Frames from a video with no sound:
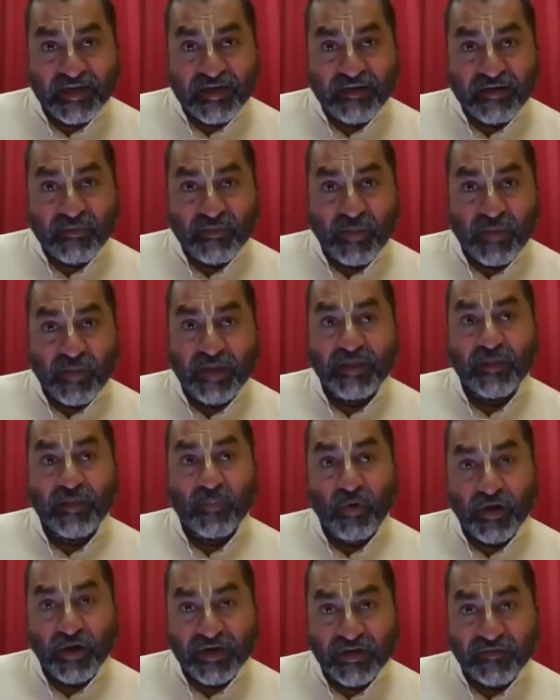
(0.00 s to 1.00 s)
When the
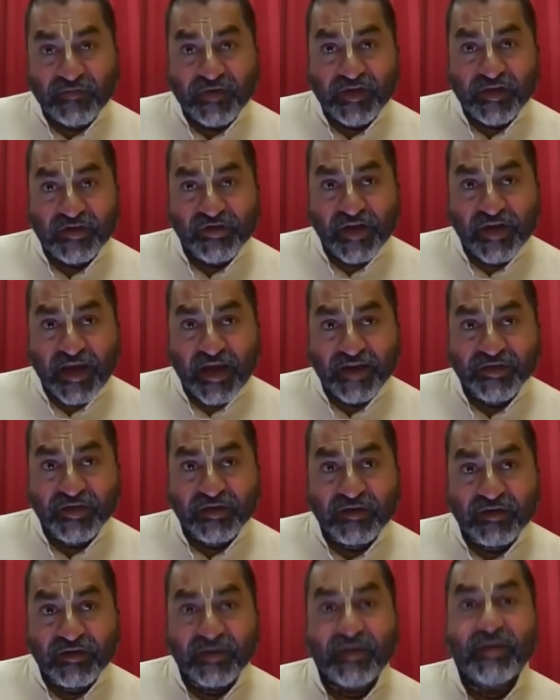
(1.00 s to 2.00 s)
point of
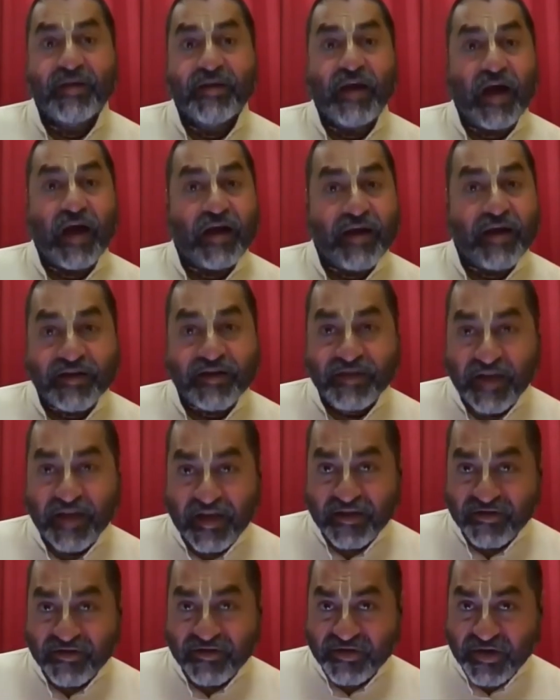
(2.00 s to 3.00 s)
initiation, our
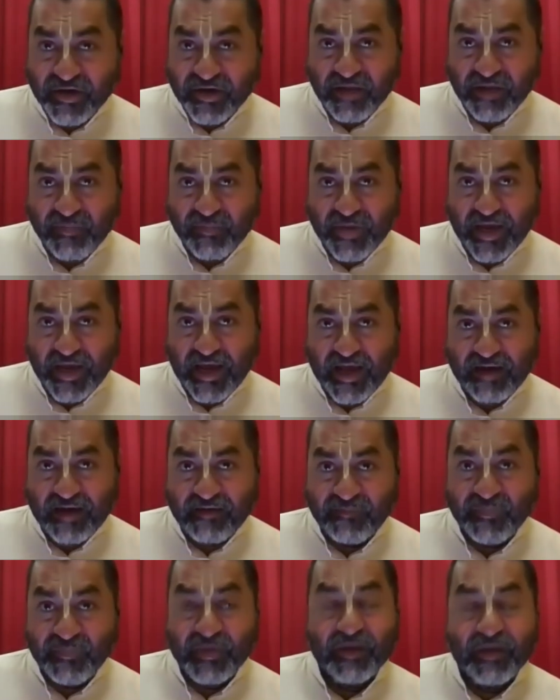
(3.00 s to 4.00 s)
entire journey
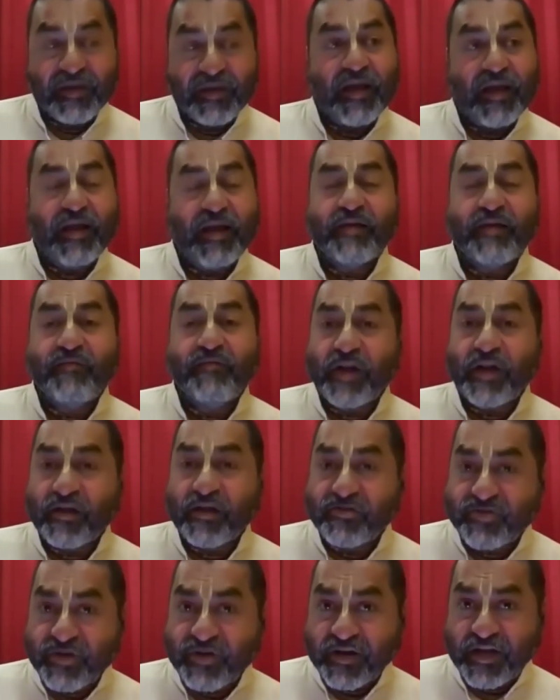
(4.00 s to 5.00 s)
began, and when
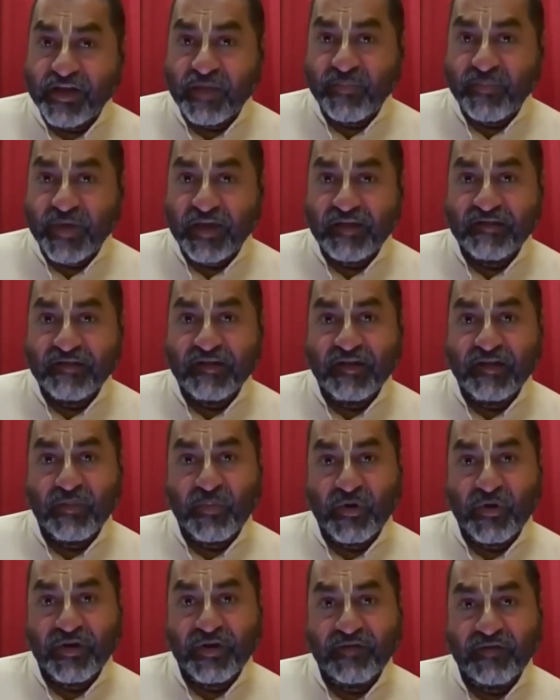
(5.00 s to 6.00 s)
our journey begins at the
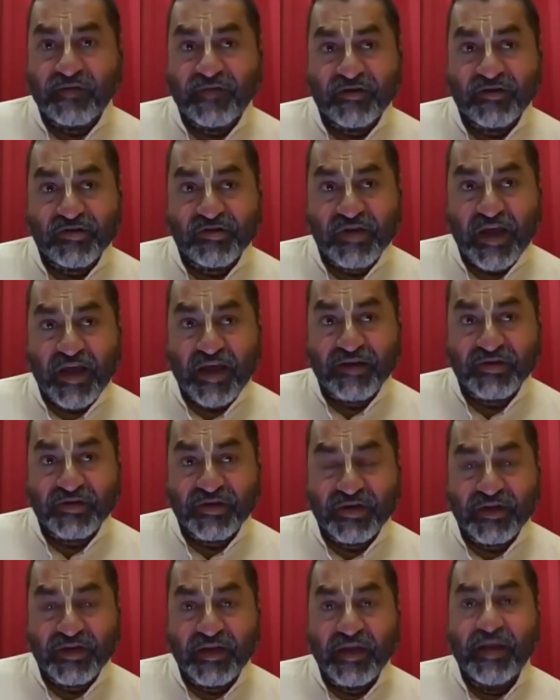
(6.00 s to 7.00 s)
point of
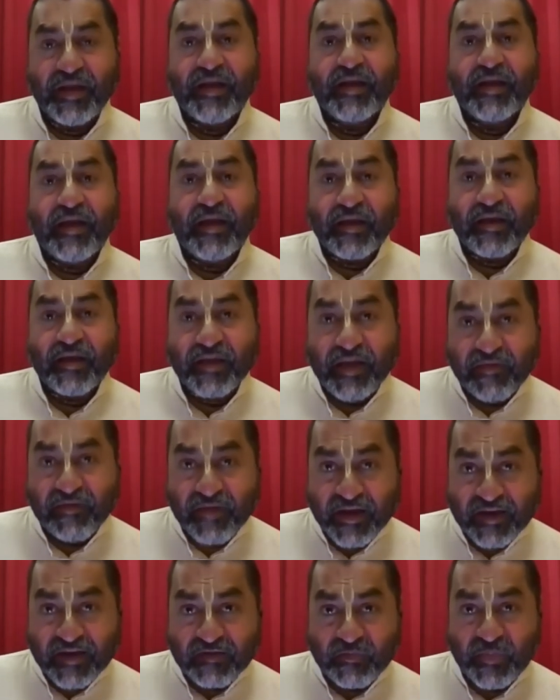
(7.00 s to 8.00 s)
initiation, they are
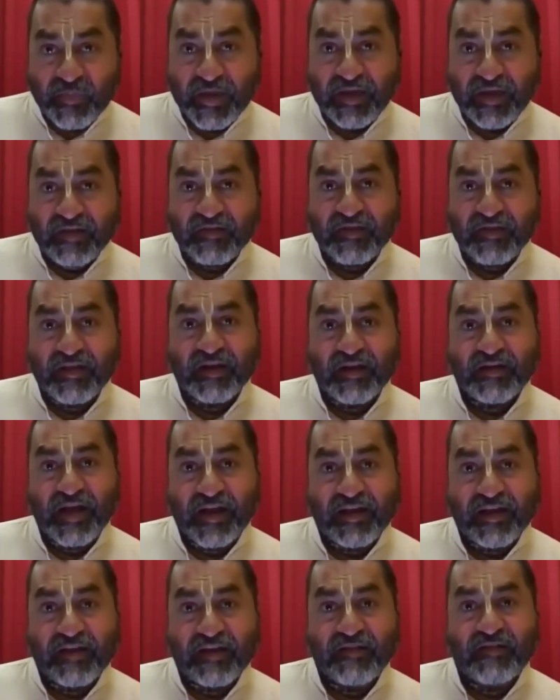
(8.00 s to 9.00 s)
giving us beads and they're
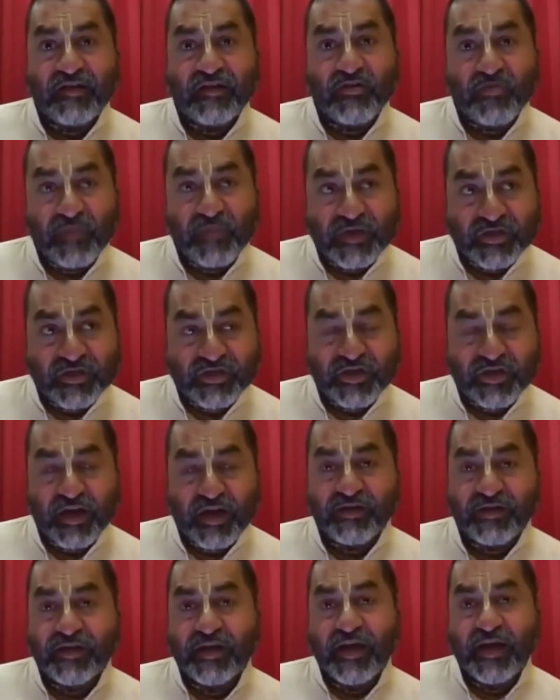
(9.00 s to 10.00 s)
telling us that you must
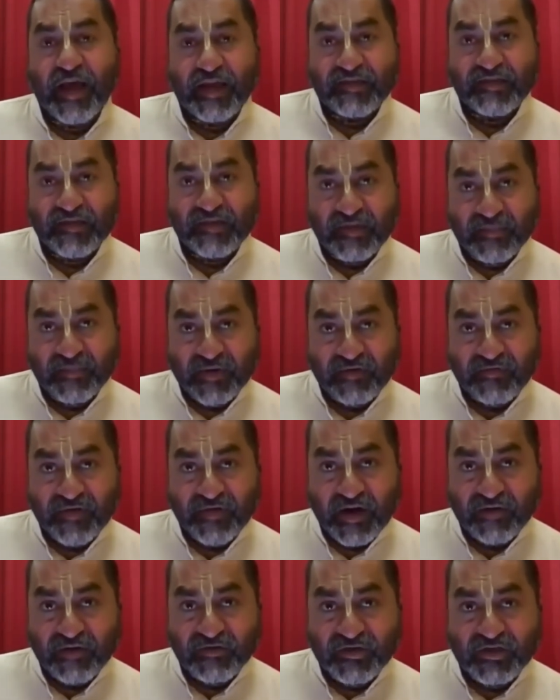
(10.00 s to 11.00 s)
chant X number of
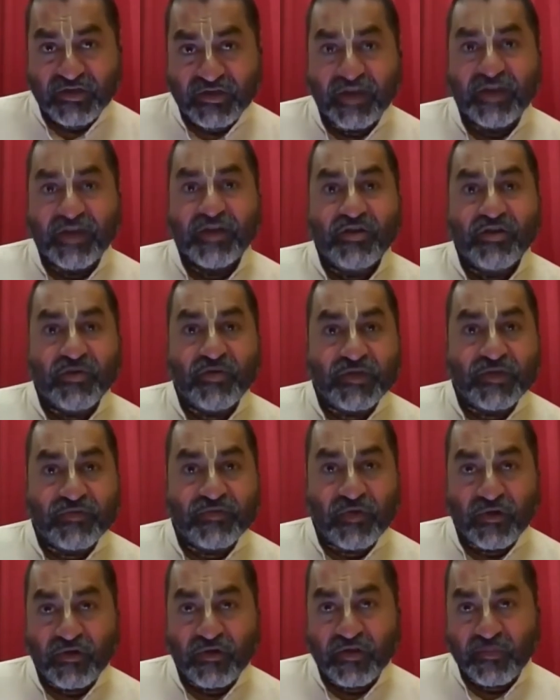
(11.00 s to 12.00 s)
rounds, you must
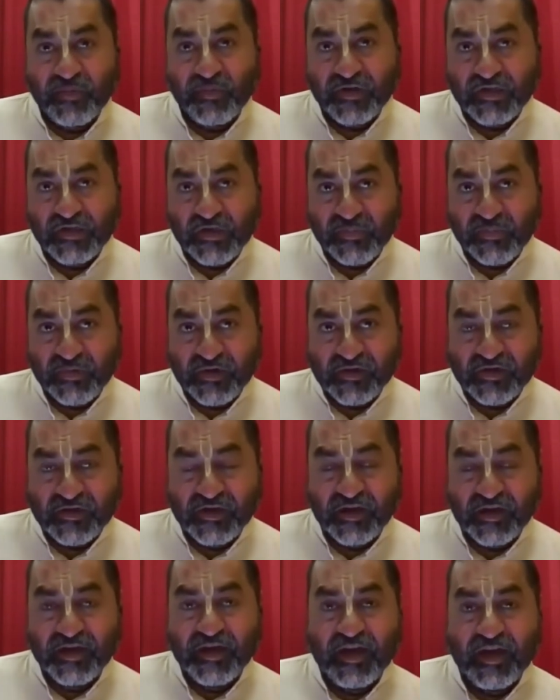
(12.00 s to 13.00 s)
follow the
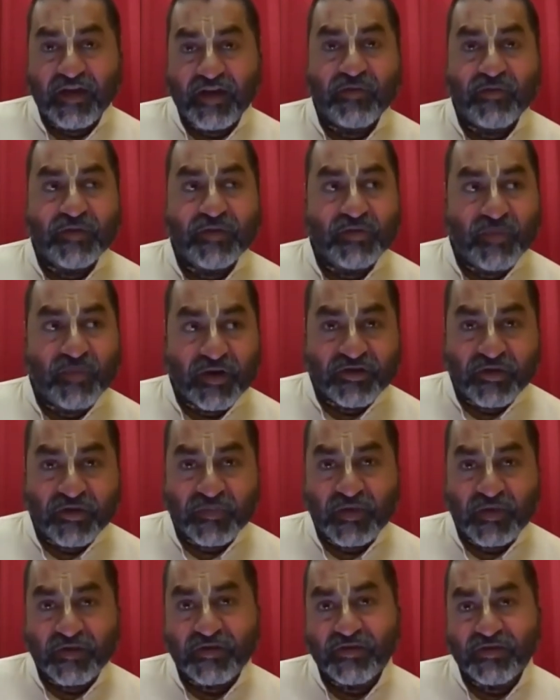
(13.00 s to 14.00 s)
principles, and you must worship
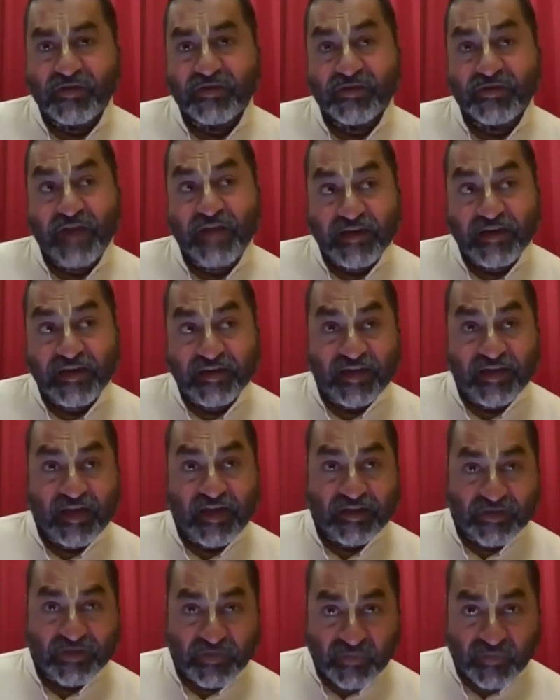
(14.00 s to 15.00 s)
such and such deity
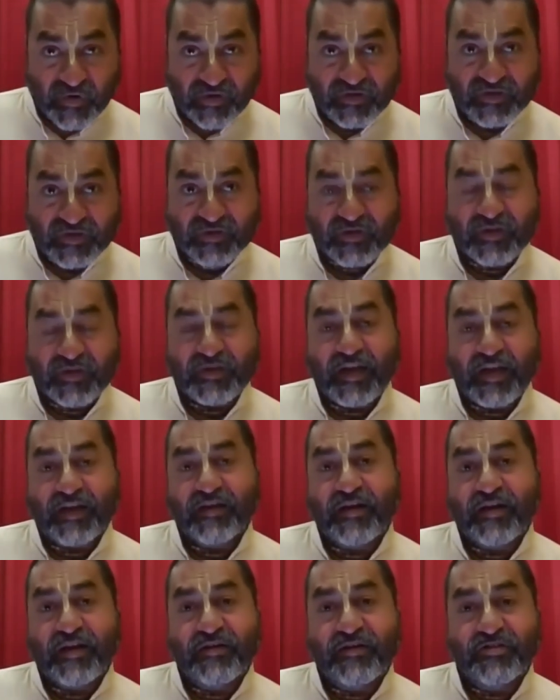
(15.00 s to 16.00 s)
as you progress to the
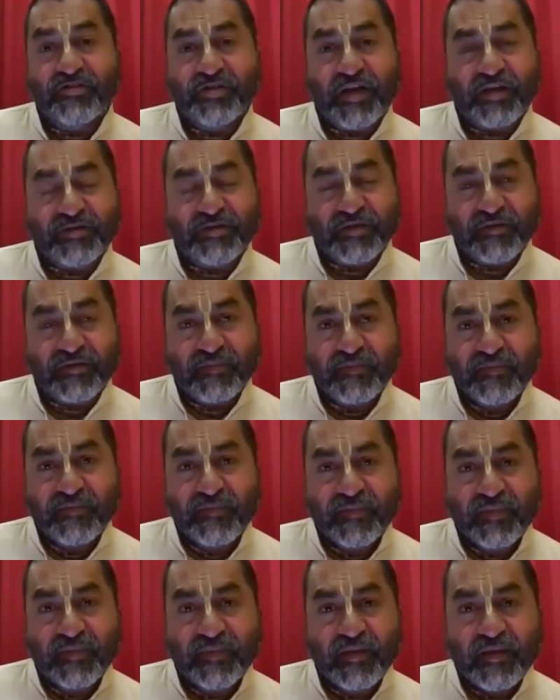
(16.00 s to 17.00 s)
second initiation.
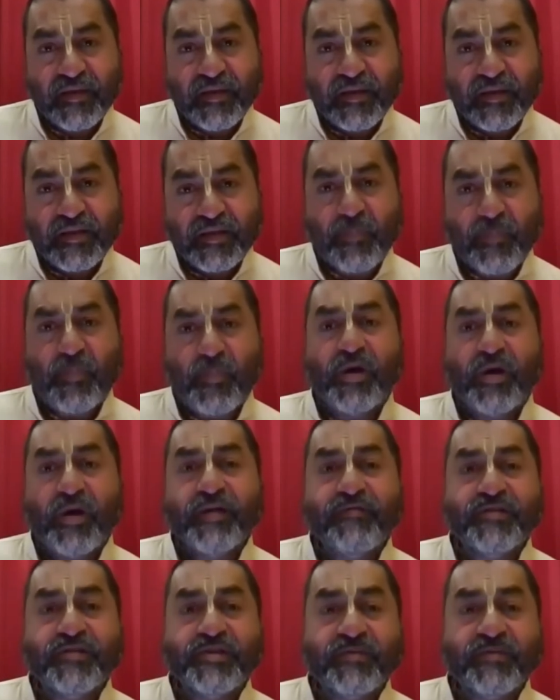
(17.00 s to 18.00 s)
The
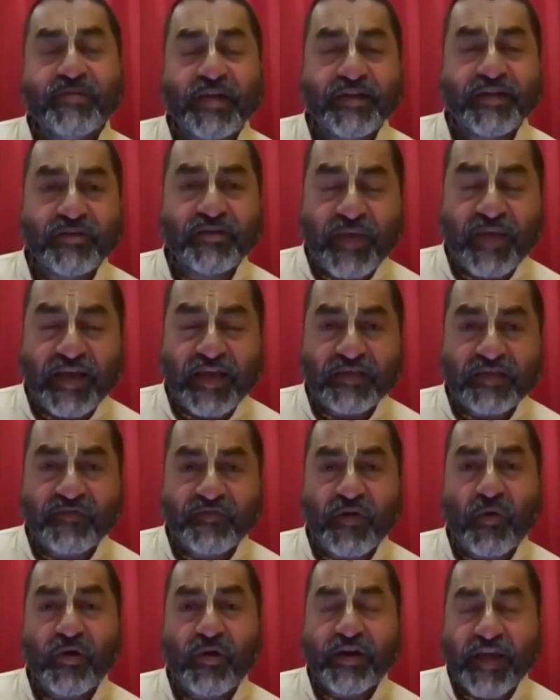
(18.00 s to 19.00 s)
point which I'm trying to make is we
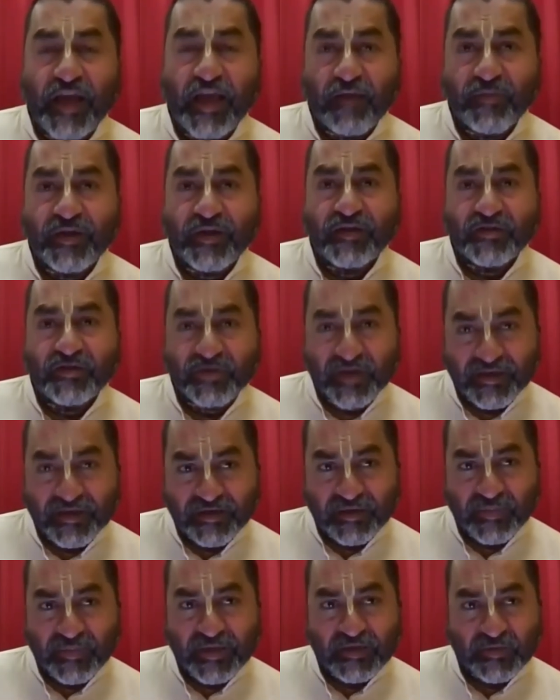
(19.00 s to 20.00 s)
already have been
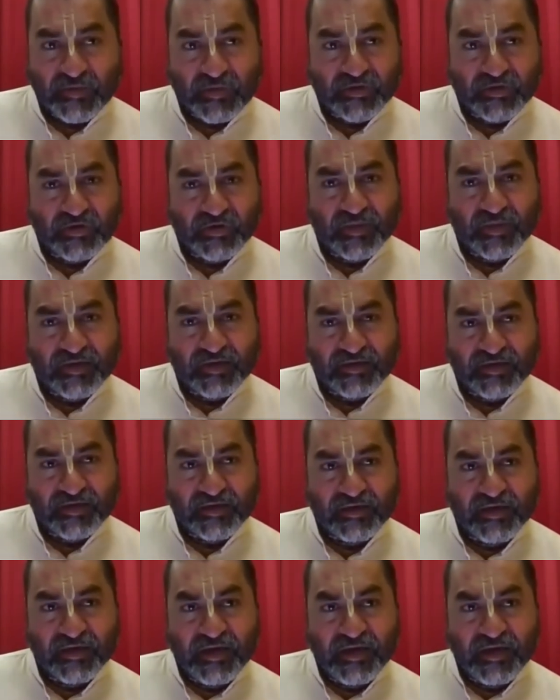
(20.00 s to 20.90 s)
instructed by the spiritual master.